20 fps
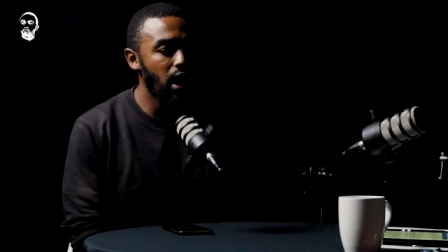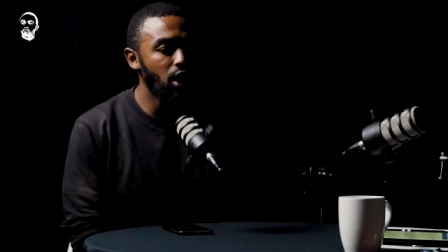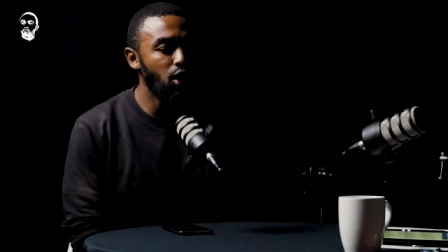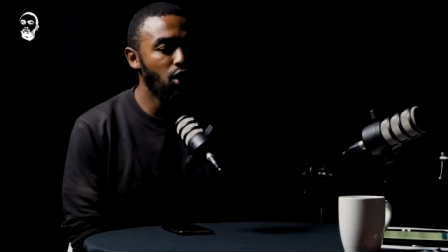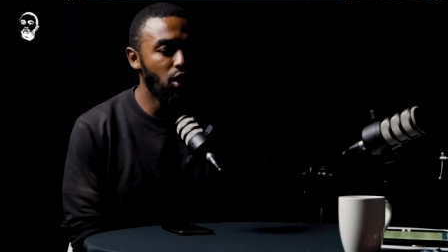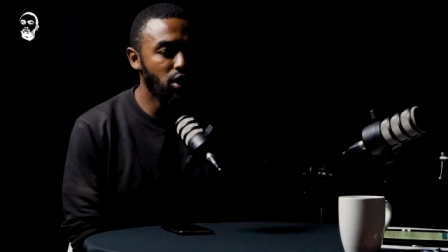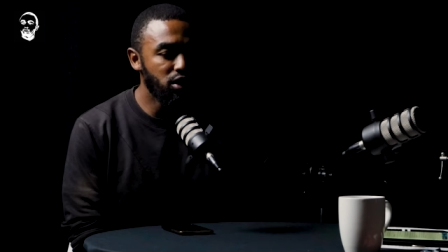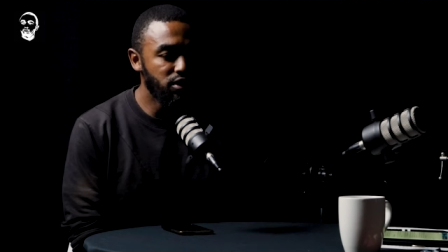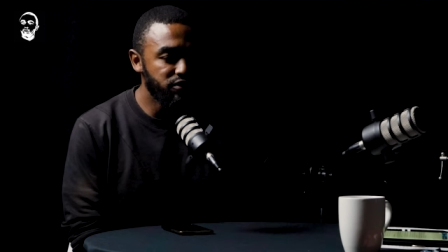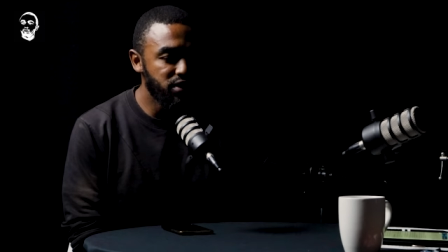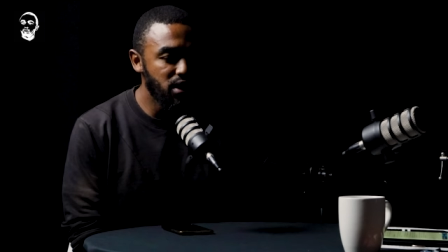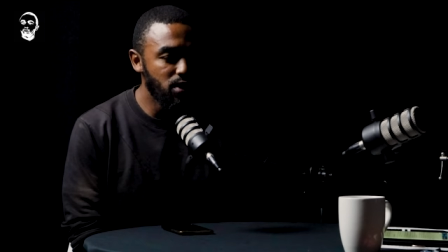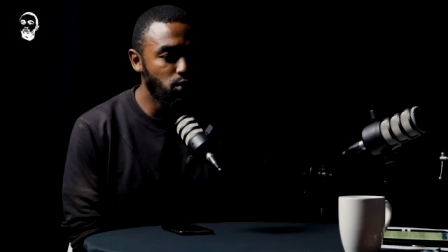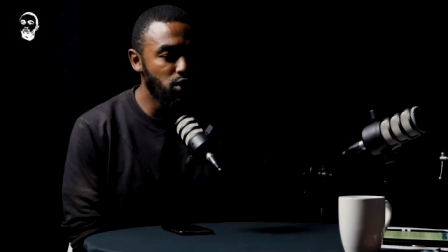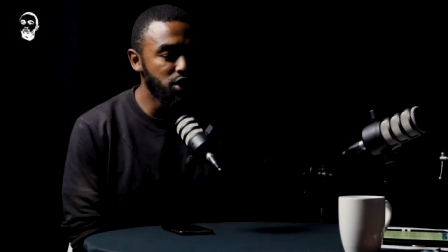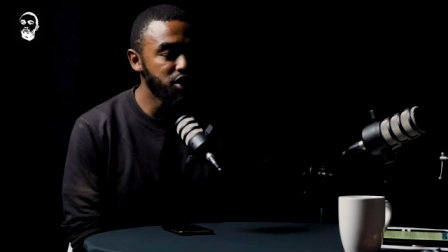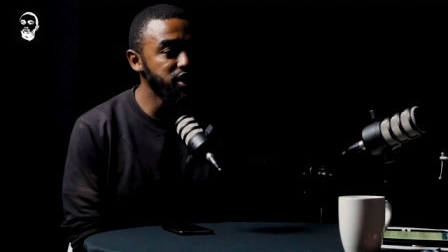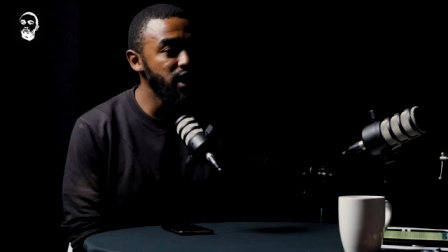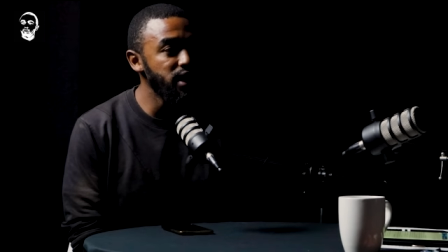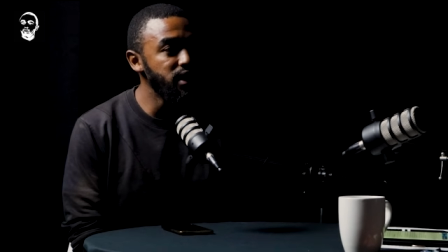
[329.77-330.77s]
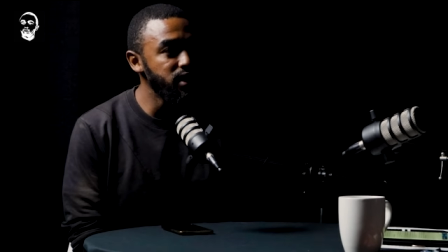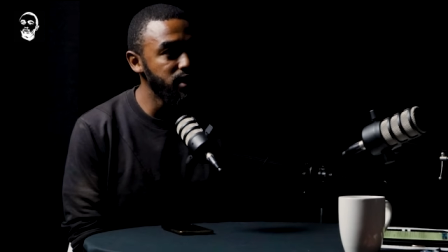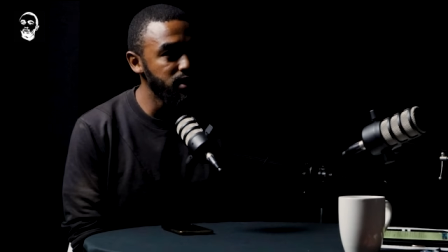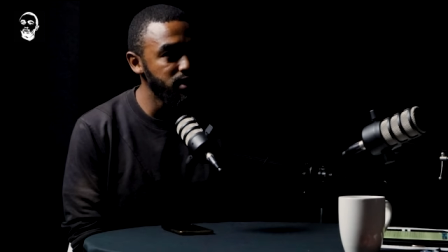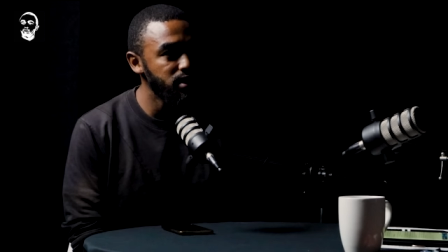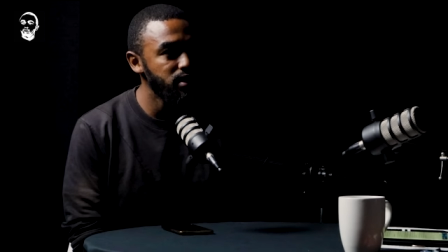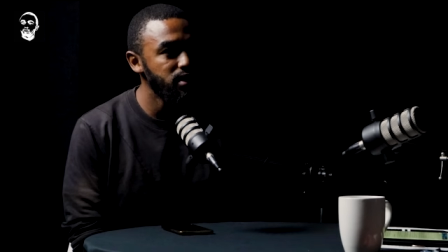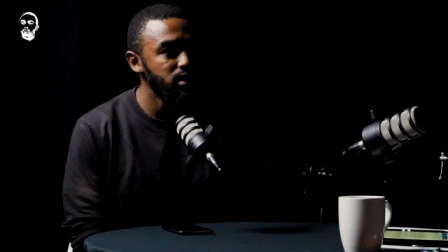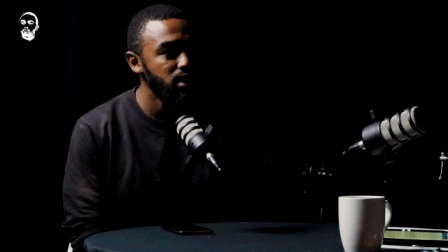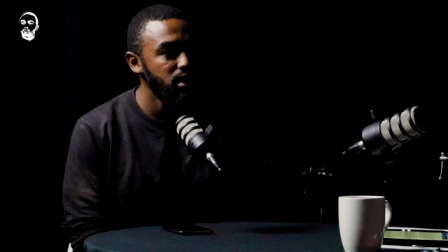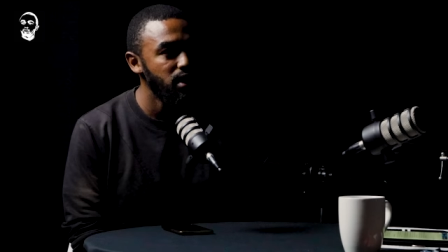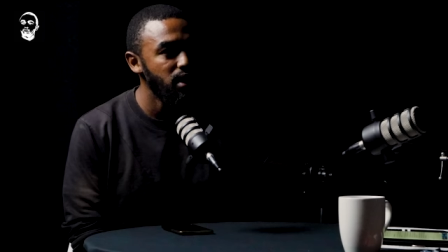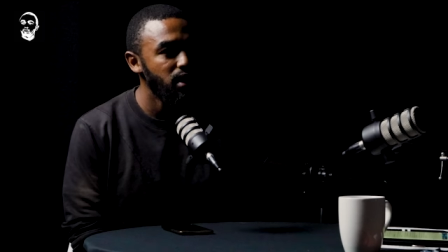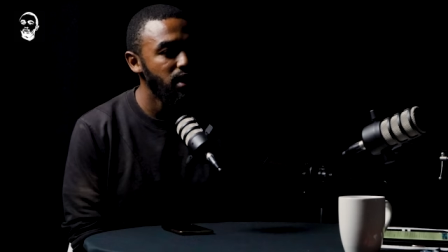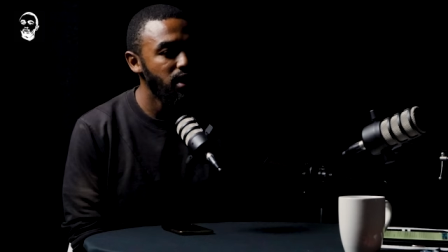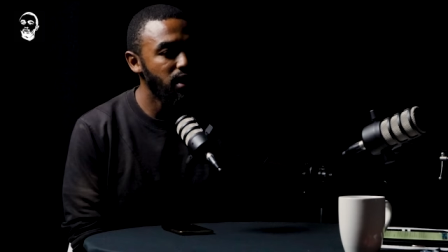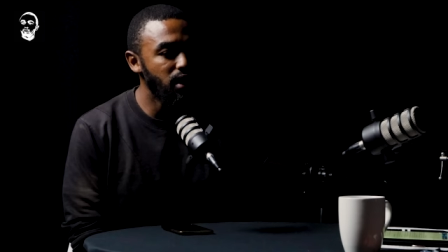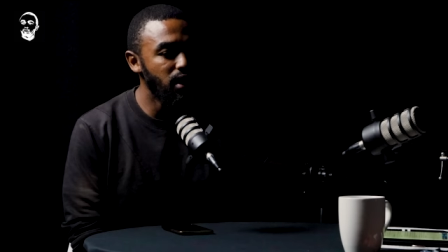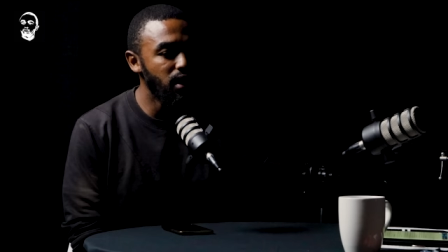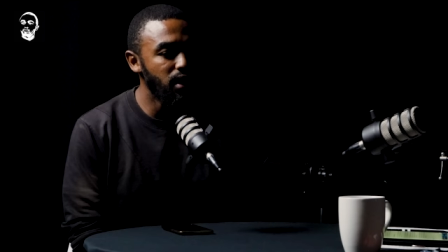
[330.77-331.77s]
A lot of them were shaken
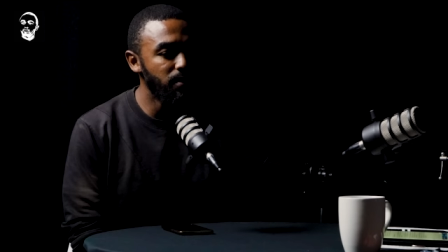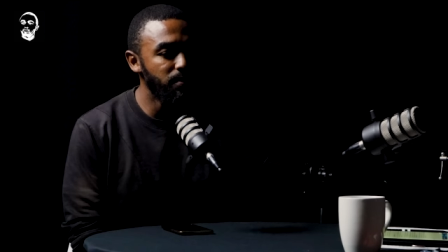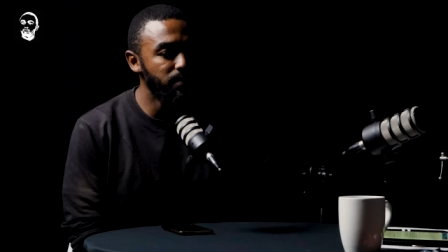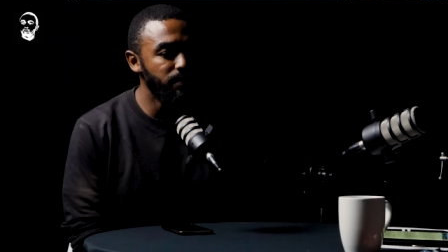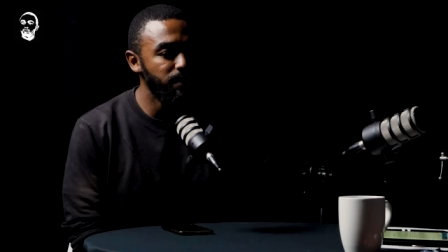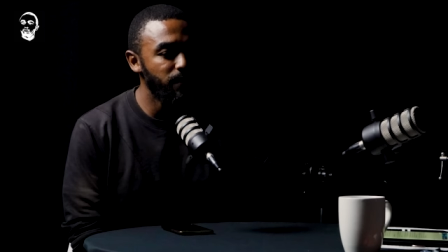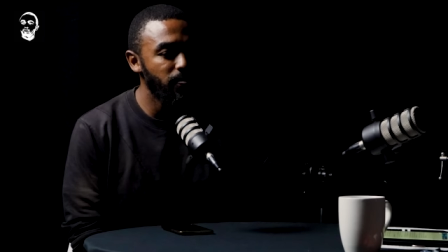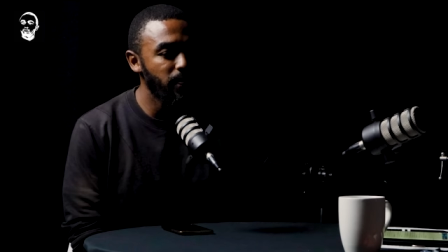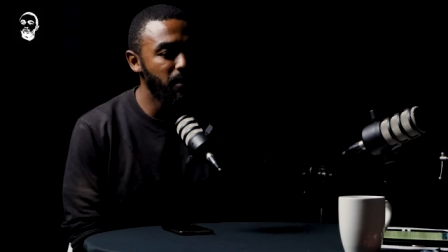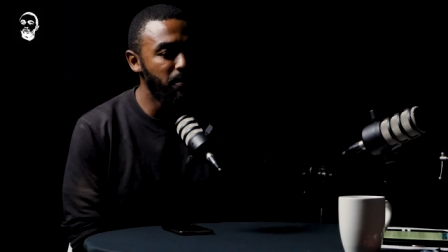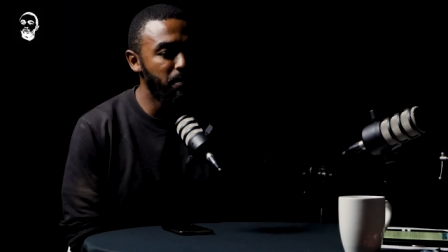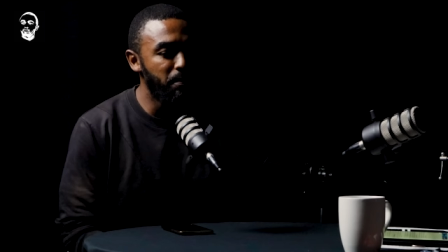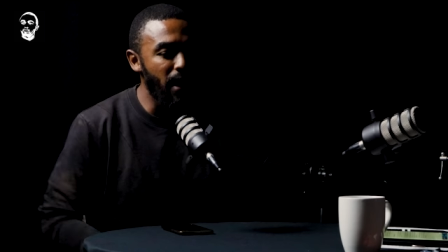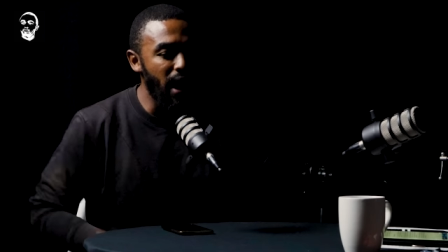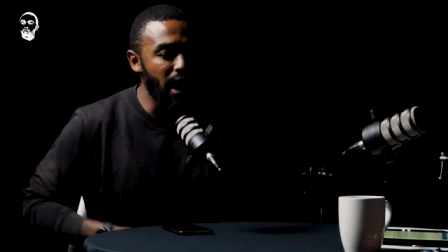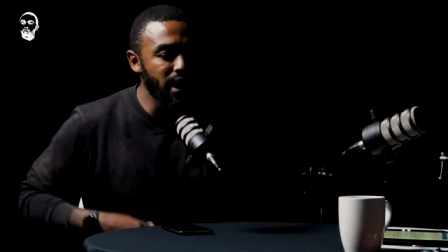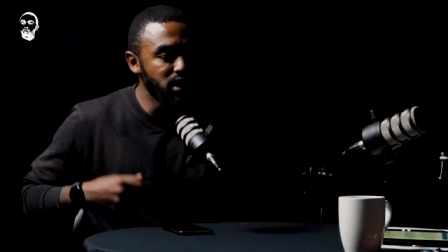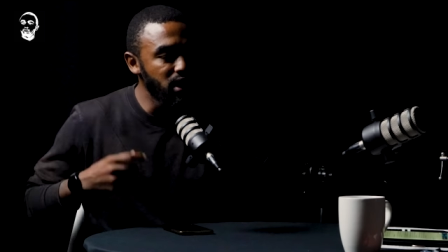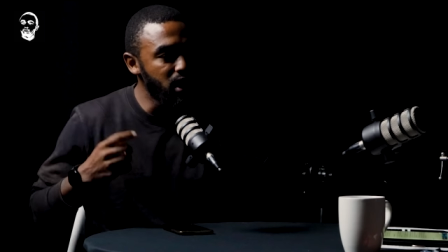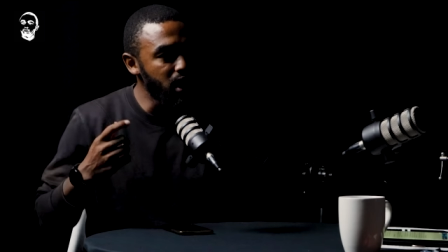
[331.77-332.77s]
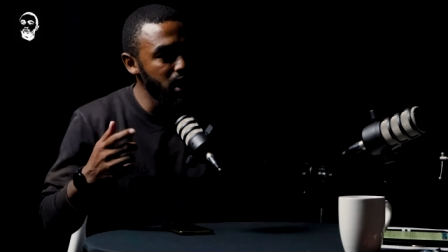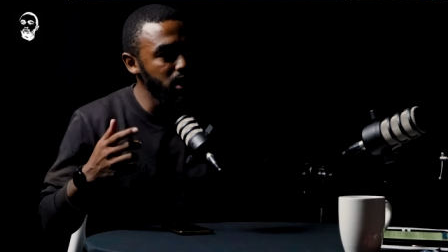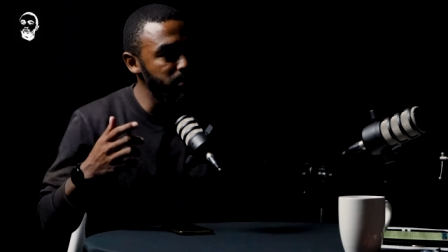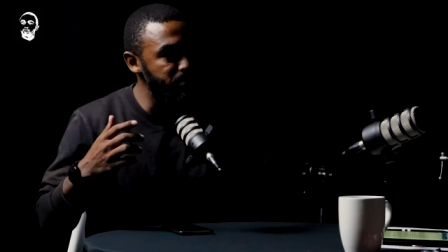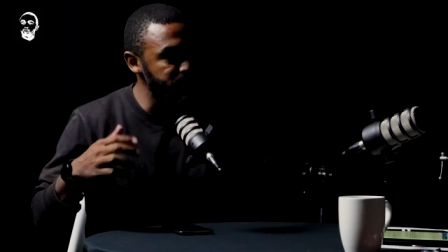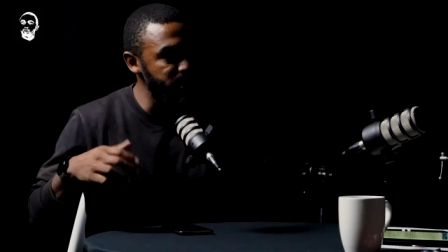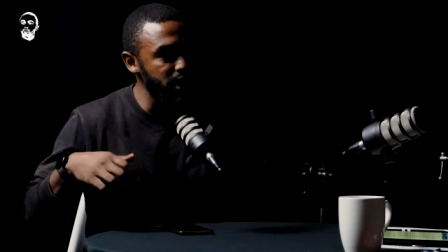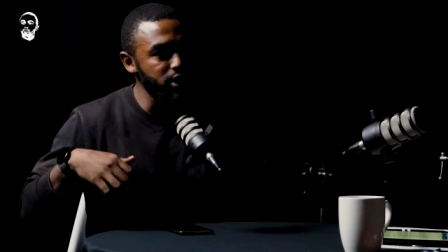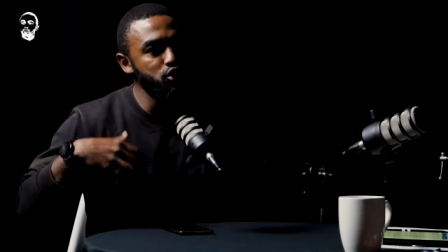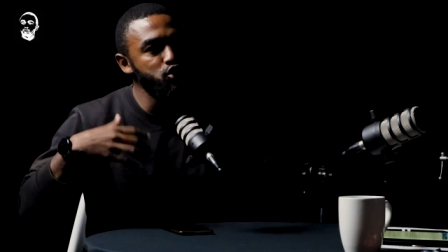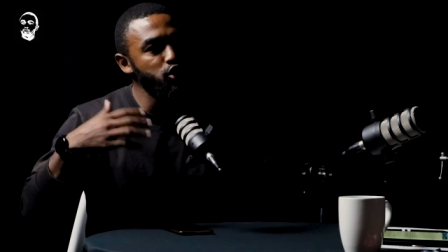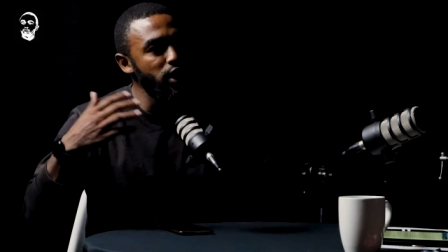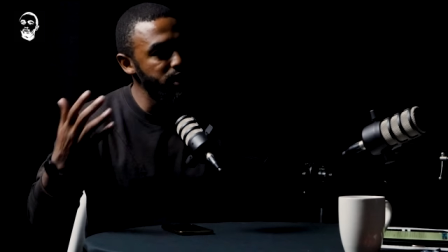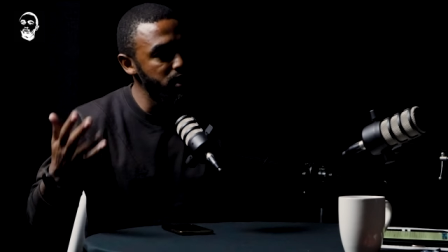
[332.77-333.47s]
um, by the clip that